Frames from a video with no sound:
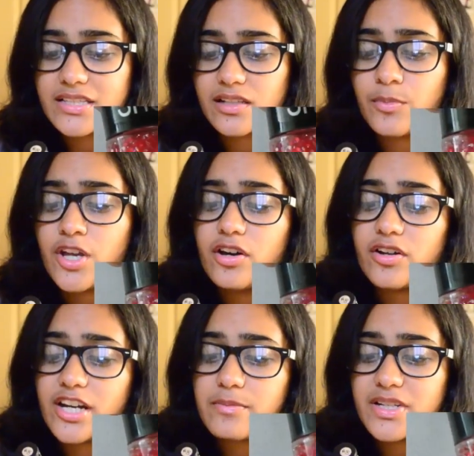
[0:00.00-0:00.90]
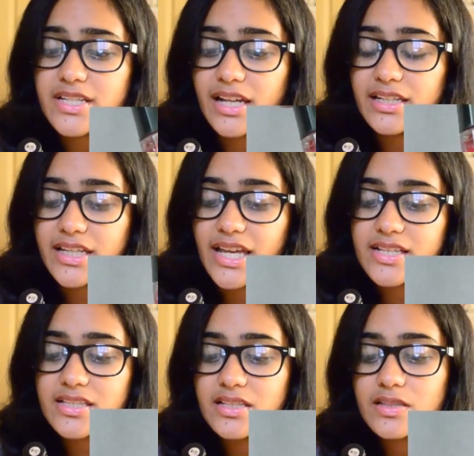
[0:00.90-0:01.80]
some red metallic
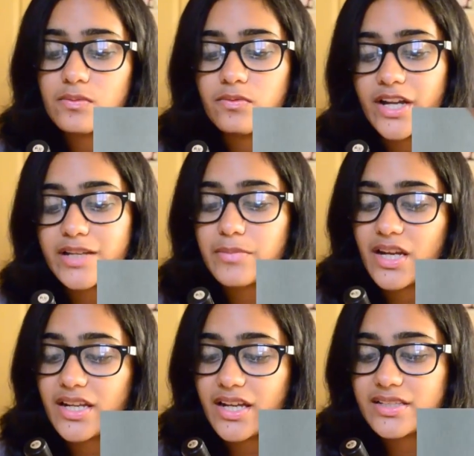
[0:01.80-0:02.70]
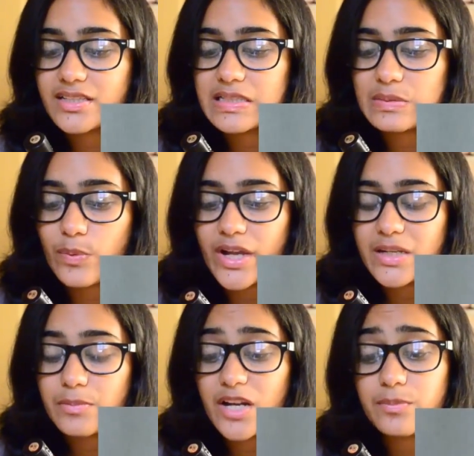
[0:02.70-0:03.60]
hexes, white matte hexes, white
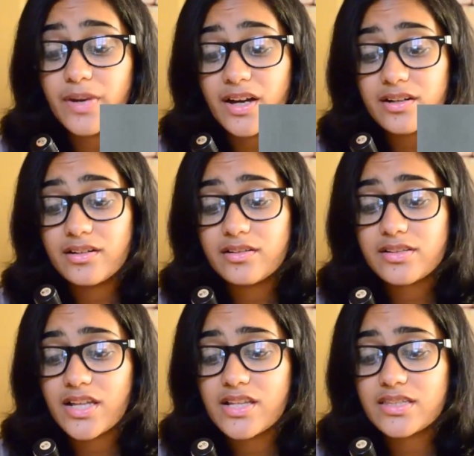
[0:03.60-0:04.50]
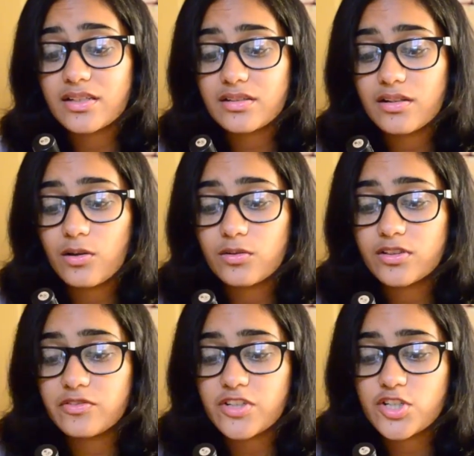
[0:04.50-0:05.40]
matte bar glitters and subtle
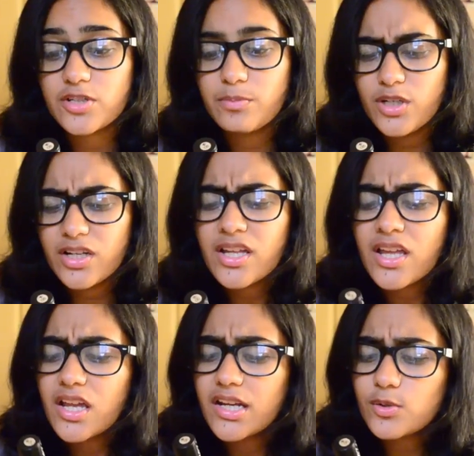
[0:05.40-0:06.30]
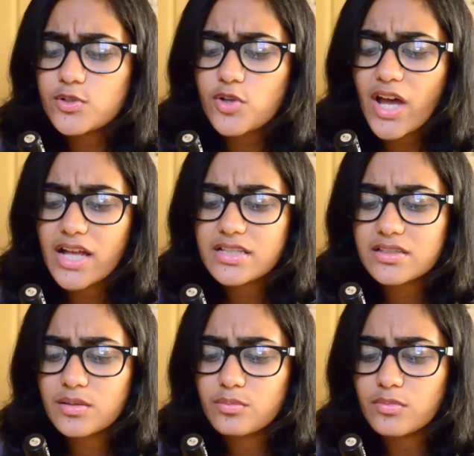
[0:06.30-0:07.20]
holographic shimmer. It also has
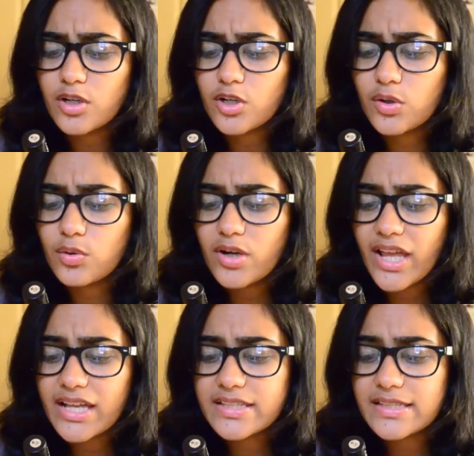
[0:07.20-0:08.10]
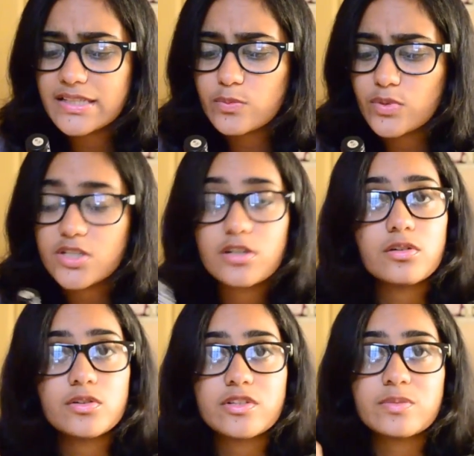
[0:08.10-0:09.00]
some gold hexes which are
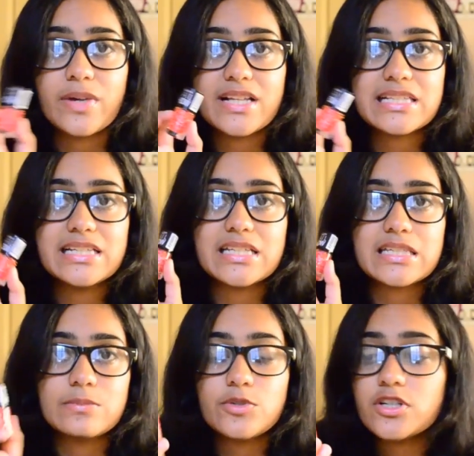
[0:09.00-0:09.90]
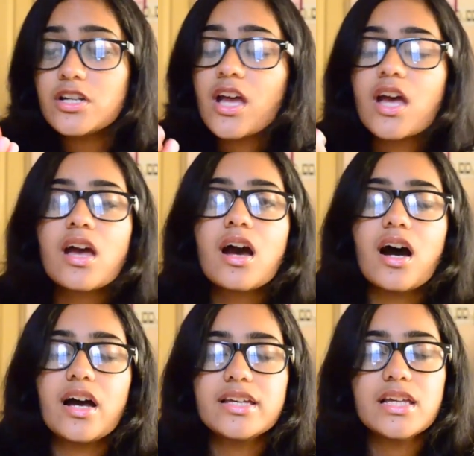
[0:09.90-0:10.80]
also sparsely distributed.
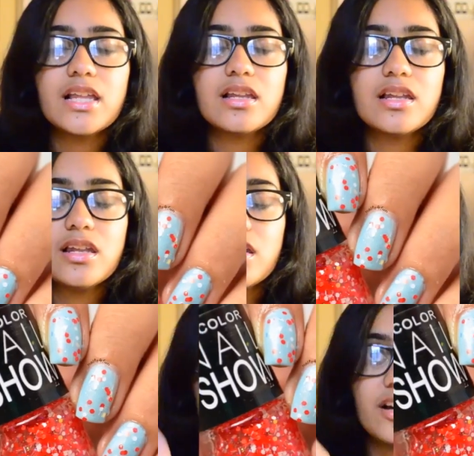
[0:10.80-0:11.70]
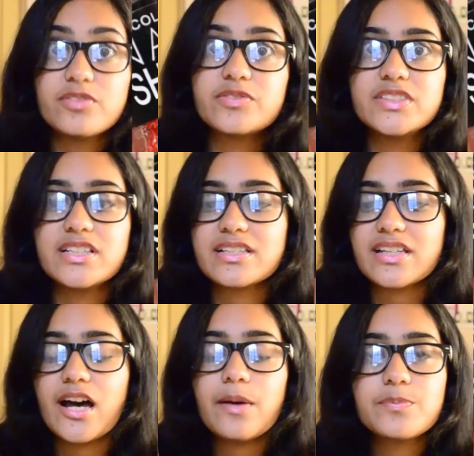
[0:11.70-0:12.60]
I love this,
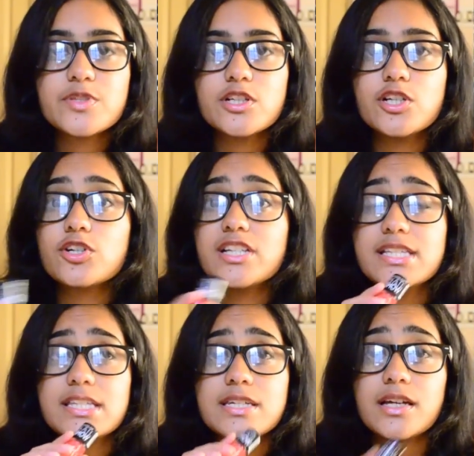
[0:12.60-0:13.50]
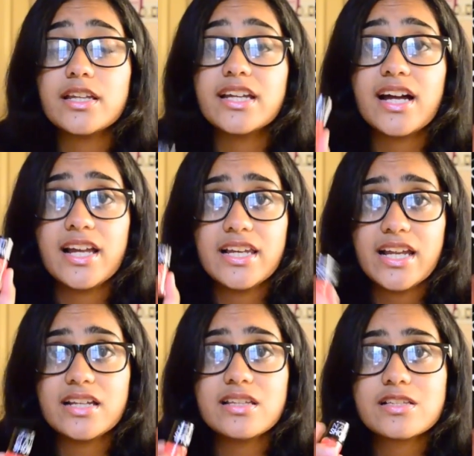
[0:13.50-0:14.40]
absolutely stunning. I
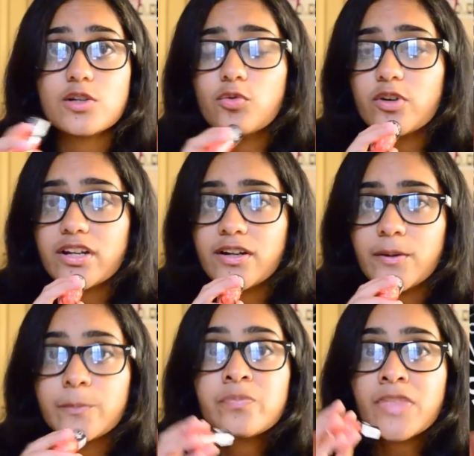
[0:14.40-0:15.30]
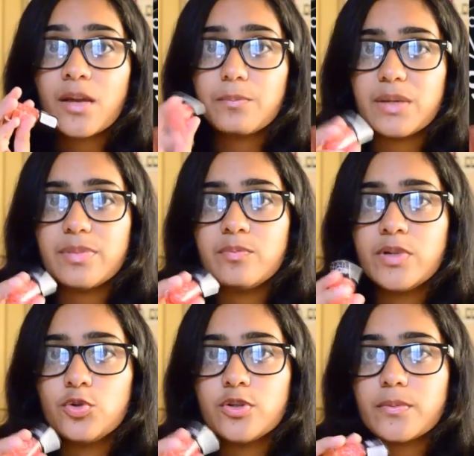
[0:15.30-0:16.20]
layered this over a baby
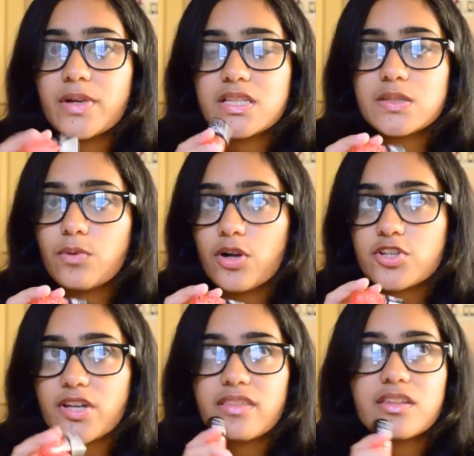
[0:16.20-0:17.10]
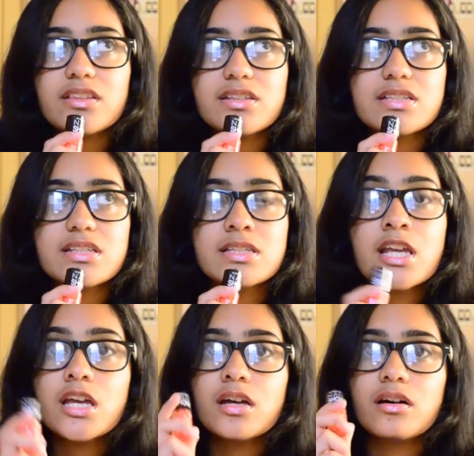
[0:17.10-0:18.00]
blue in my swatch. I think this is
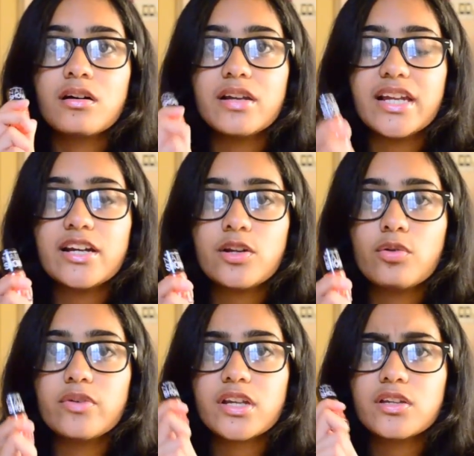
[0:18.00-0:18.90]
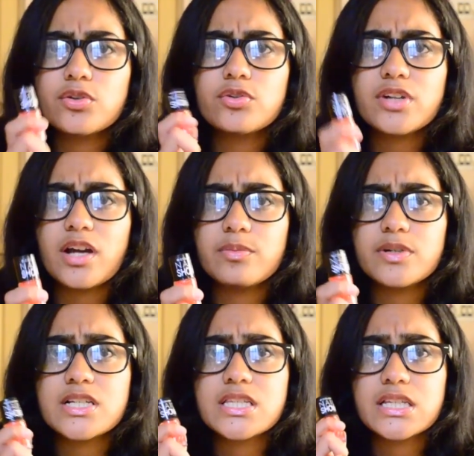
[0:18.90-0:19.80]
layered over New You
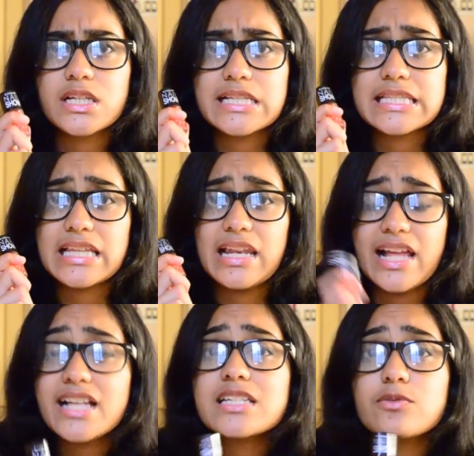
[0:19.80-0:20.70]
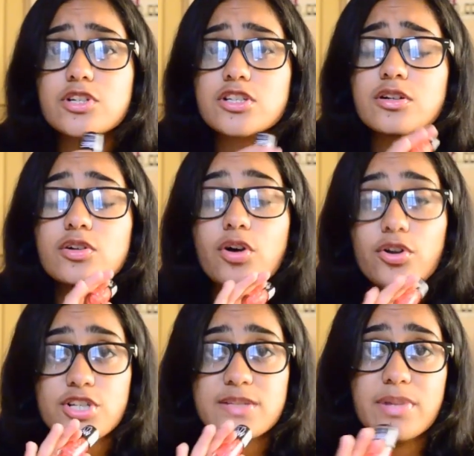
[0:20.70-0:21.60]
Dabbers Celeste, which is a
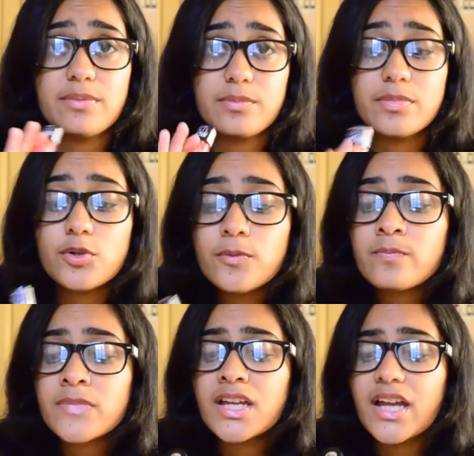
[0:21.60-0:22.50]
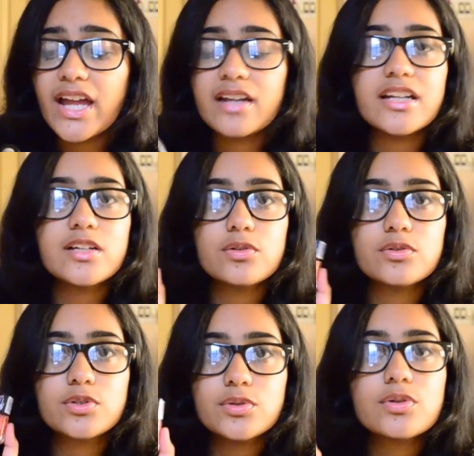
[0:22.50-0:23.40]
gorgeous baby blue, and it took
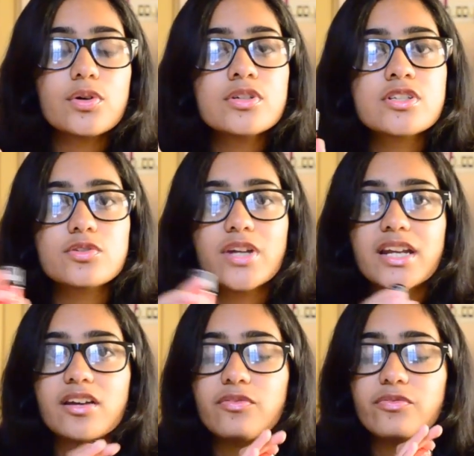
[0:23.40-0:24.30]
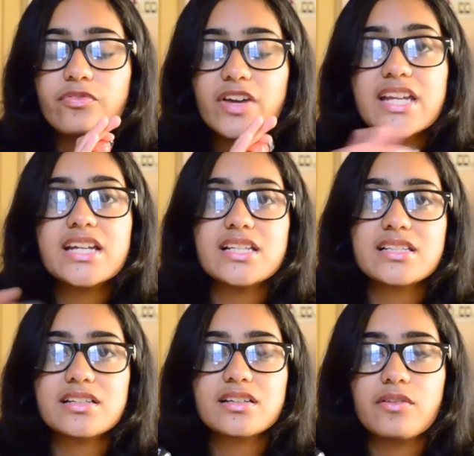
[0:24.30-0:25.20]
2 coats to get a very
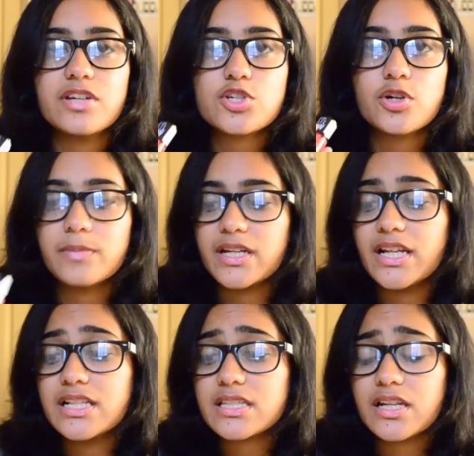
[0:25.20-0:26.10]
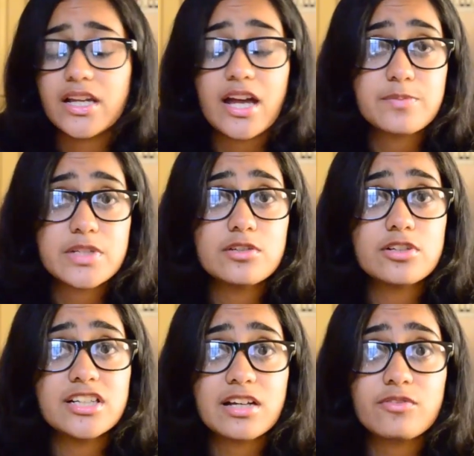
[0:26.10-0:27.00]
decent coverage on my nails, and I
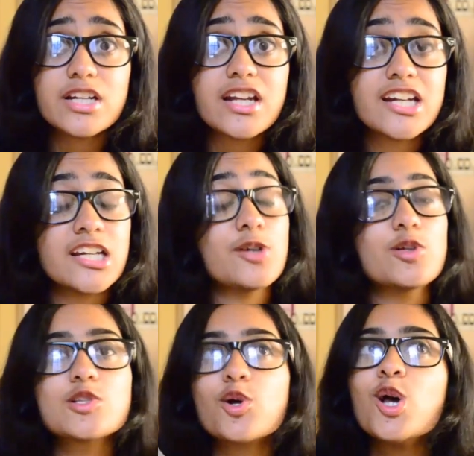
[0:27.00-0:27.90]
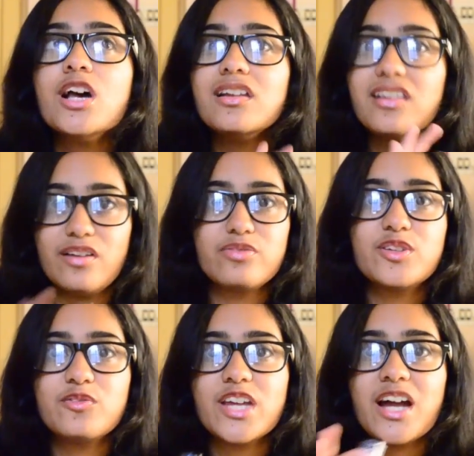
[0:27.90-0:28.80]
absolutely love it. And I also love
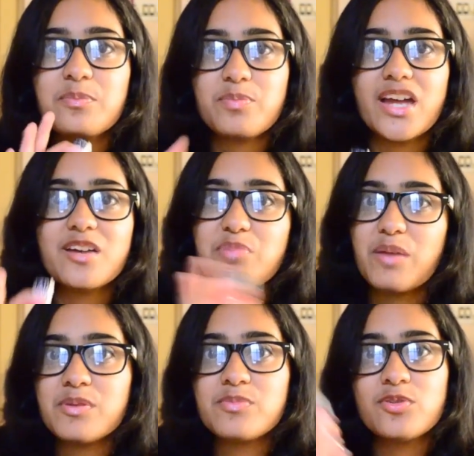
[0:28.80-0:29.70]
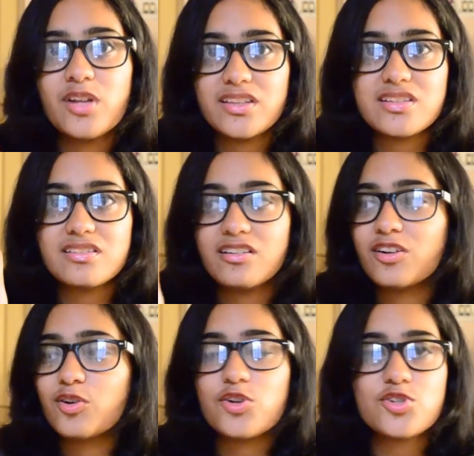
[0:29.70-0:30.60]
the way I paired baby blue and this
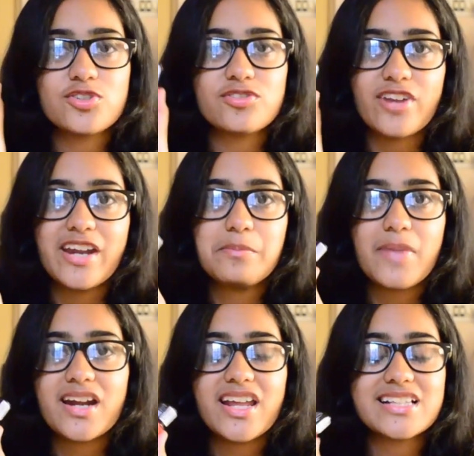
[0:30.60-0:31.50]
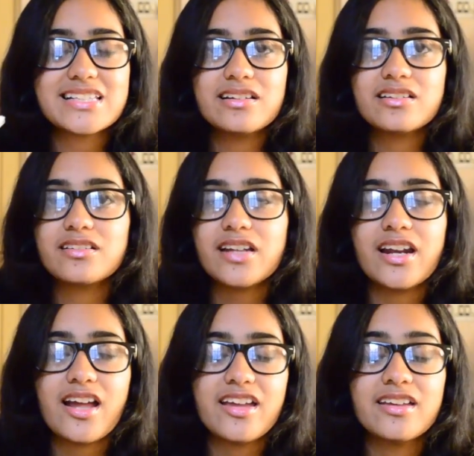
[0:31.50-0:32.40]
gorgeous red matte hex glitter, and
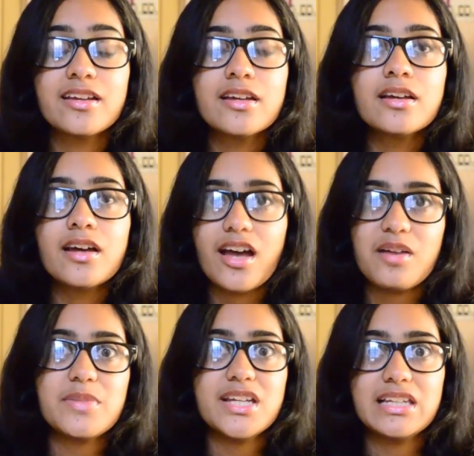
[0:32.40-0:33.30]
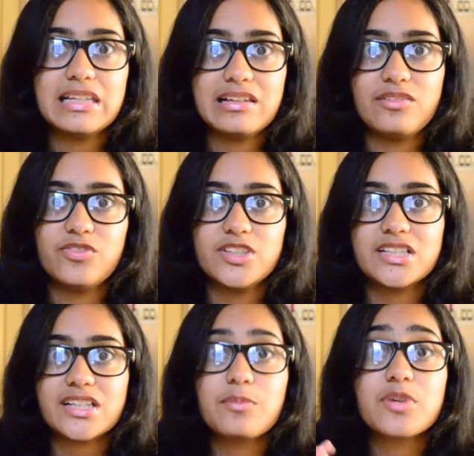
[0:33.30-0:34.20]
I am in love with it.
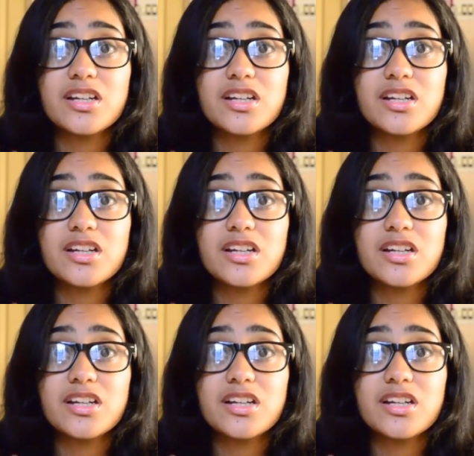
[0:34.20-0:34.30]
I'm